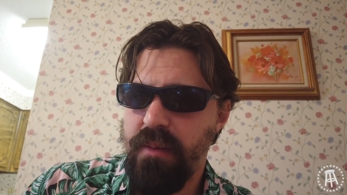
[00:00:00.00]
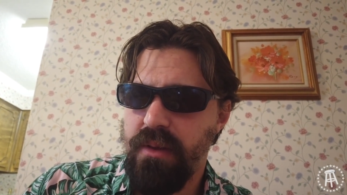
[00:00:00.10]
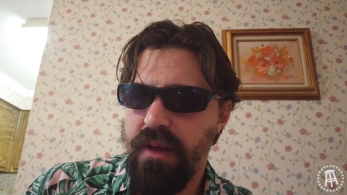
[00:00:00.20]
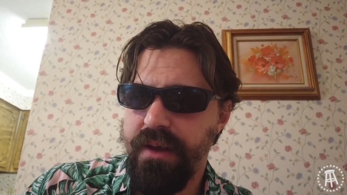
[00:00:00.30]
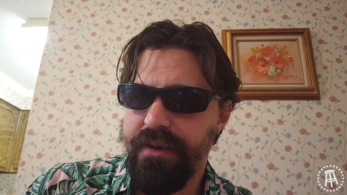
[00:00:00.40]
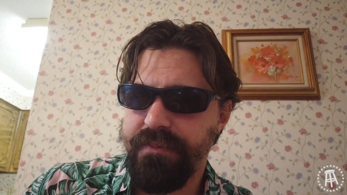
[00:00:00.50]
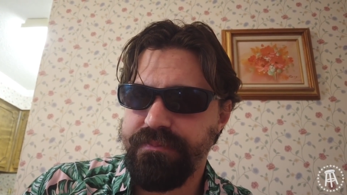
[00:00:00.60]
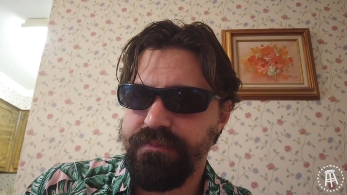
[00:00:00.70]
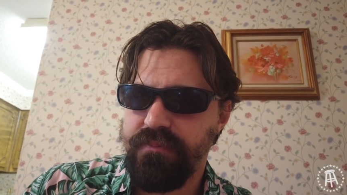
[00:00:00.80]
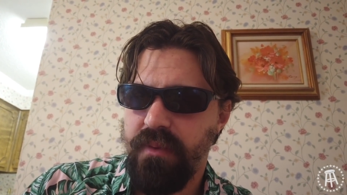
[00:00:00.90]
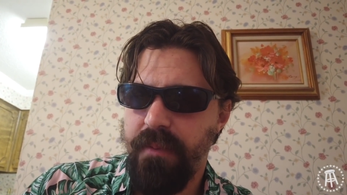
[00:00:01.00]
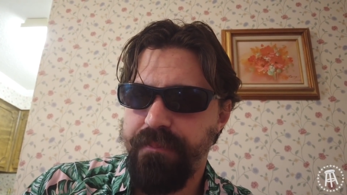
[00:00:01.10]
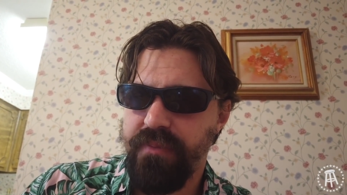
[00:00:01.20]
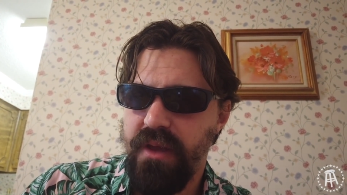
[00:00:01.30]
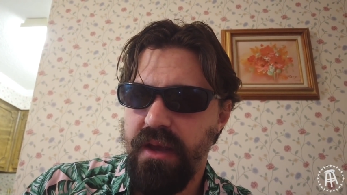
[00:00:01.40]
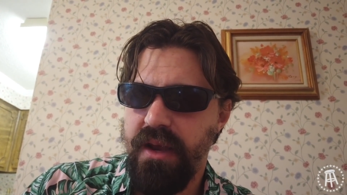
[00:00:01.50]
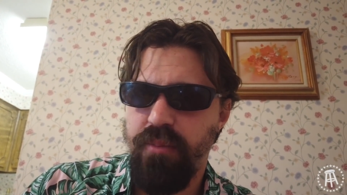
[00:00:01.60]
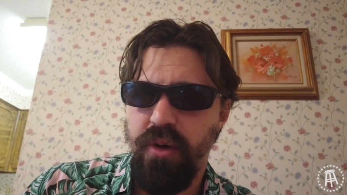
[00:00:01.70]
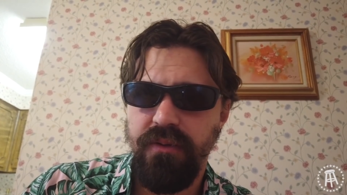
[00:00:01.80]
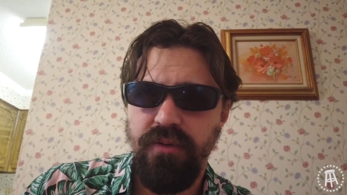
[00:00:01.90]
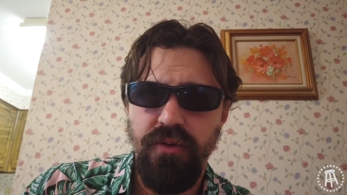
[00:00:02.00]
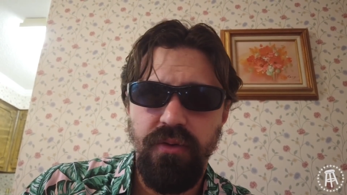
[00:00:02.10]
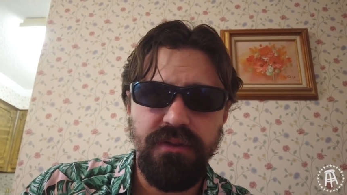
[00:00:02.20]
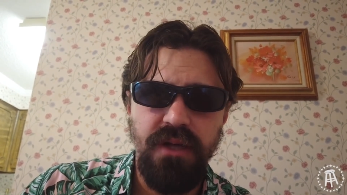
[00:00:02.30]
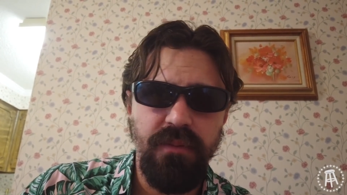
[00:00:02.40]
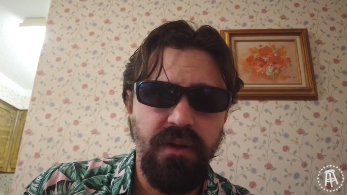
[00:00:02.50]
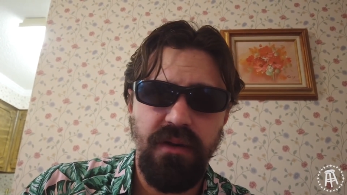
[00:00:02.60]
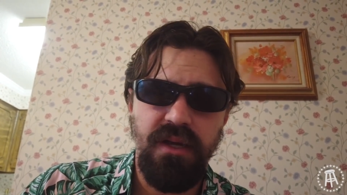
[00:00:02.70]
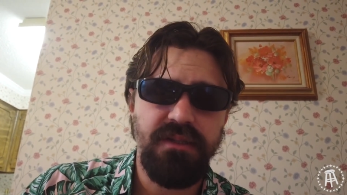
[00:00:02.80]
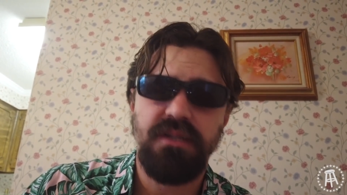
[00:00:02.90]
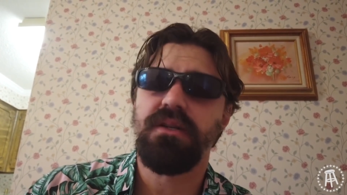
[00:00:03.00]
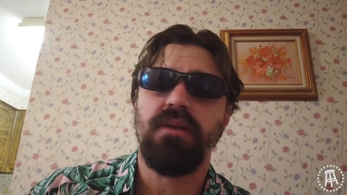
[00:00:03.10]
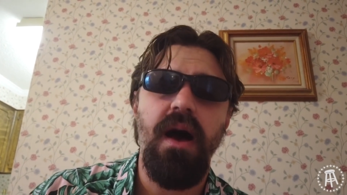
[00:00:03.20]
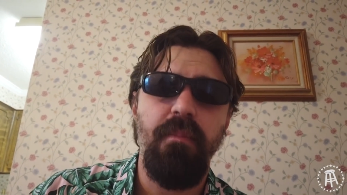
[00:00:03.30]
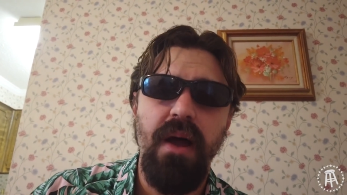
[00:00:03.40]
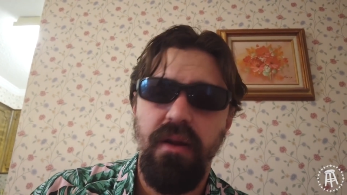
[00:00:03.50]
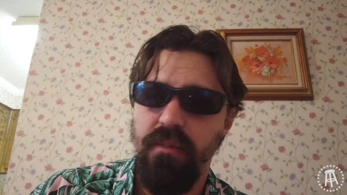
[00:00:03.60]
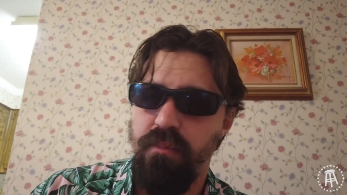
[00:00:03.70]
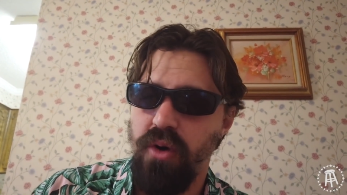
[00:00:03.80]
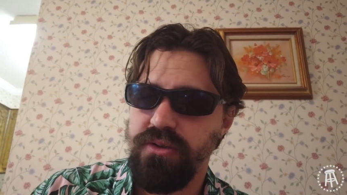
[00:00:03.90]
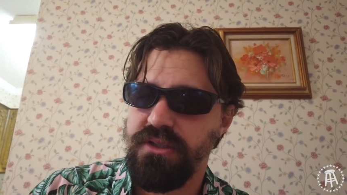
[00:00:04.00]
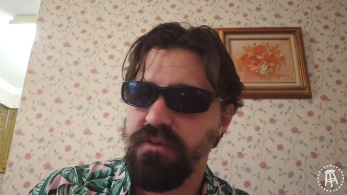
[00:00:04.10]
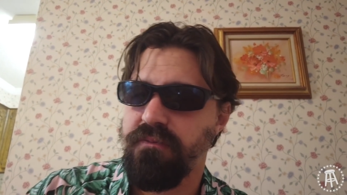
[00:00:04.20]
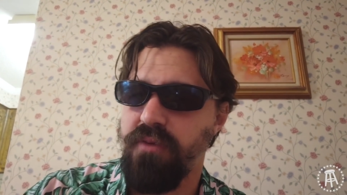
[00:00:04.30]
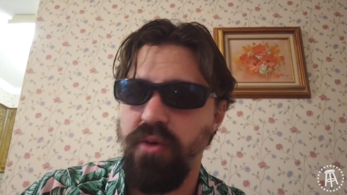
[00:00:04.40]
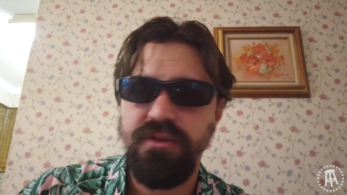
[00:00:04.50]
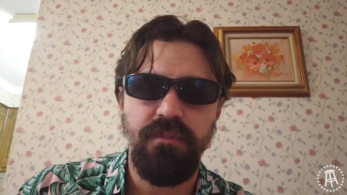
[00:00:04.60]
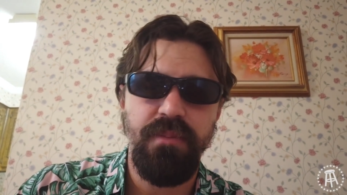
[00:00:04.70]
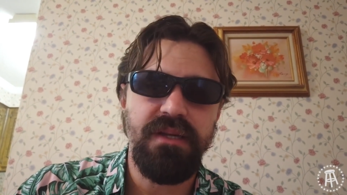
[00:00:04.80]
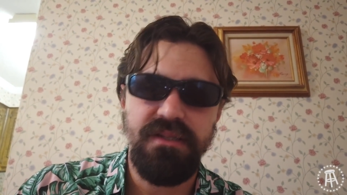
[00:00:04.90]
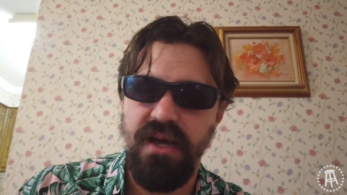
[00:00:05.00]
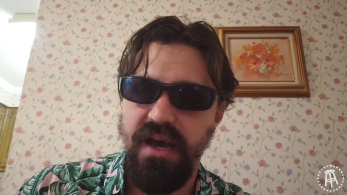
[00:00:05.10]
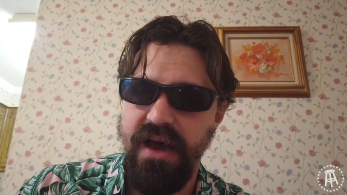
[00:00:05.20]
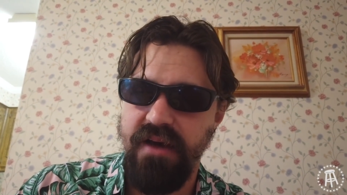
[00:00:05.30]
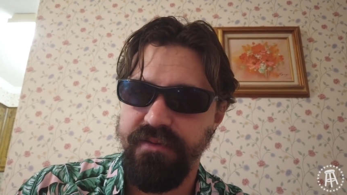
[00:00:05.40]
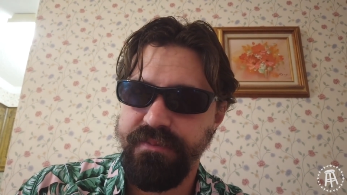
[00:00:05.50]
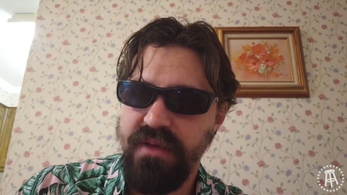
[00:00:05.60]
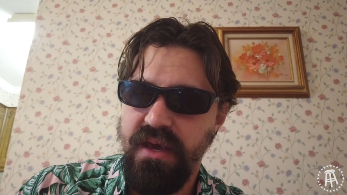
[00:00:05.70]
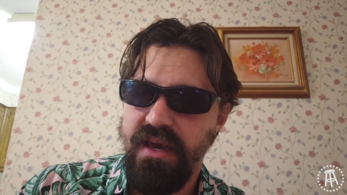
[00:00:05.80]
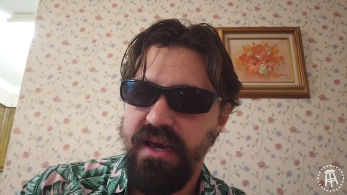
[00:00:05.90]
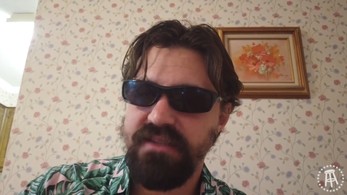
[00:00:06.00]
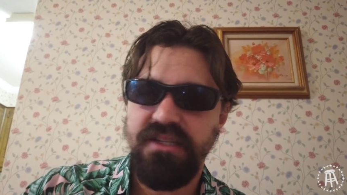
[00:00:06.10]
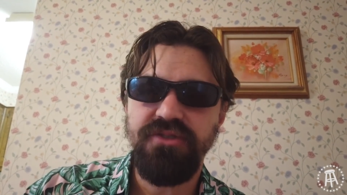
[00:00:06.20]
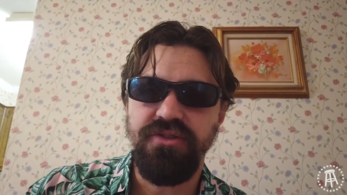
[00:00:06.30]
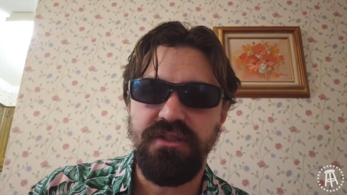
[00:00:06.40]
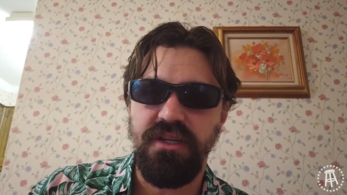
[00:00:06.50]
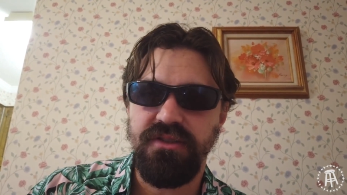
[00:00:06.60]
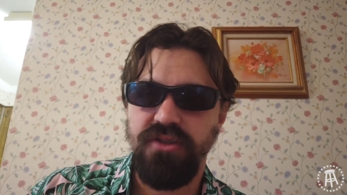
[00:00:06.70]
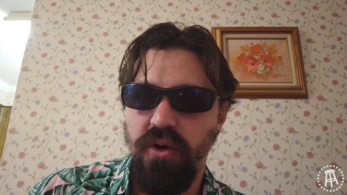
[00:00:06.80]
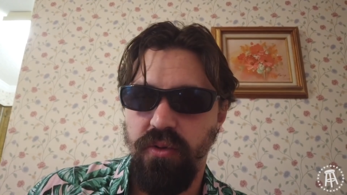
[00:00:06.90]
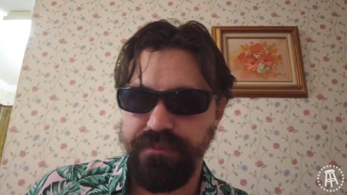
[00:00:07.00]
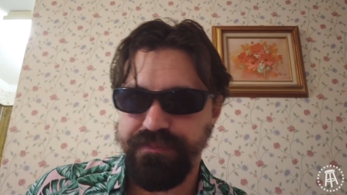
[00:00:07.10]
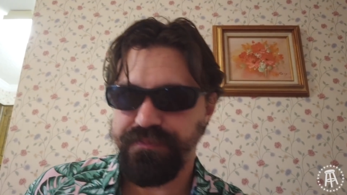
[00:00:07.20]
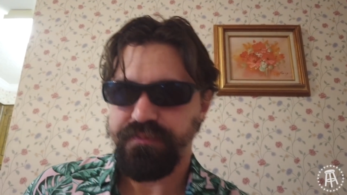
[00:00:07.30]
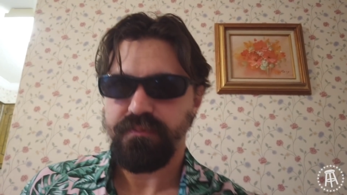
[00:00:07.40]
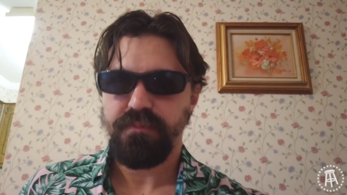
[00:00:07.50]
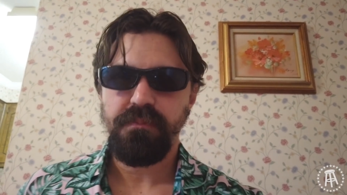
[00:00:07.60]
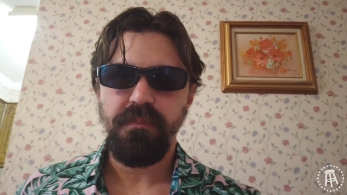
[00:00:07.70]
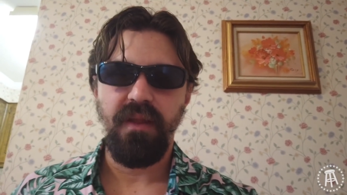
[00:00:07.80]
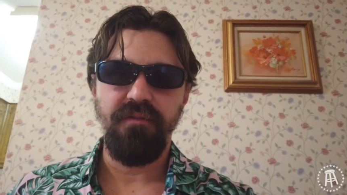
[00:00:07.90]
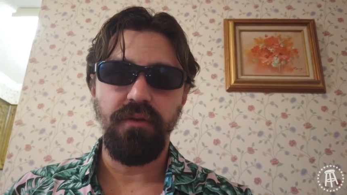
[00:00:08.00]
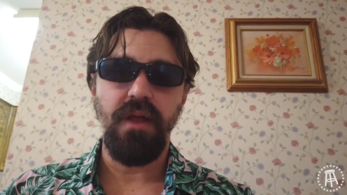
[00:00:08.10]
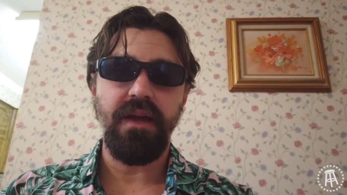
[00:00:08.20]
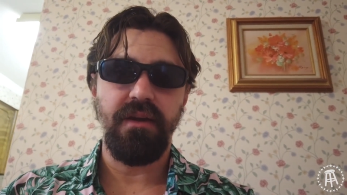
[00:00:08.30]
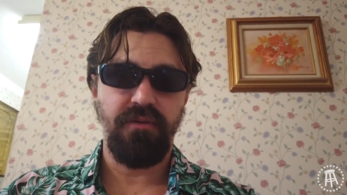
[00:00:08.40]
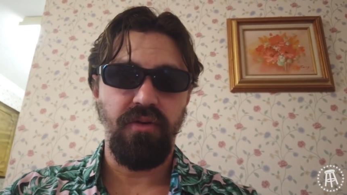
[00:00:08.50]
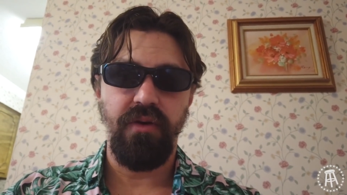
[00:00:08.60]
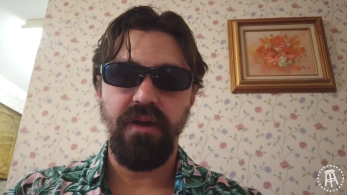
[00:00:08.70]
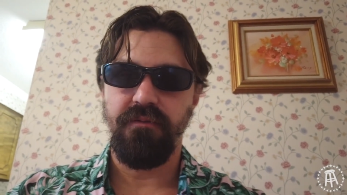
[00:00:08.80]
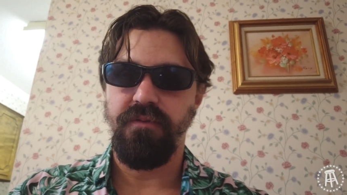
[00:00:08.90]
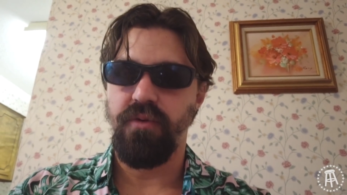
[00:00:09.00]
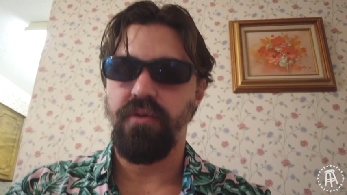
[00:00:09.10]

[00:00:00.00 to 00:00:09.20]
Maybe like an 8.2 or something, because it's a lot better than most frozen pizza I have. It's interesting. So, if you like Korean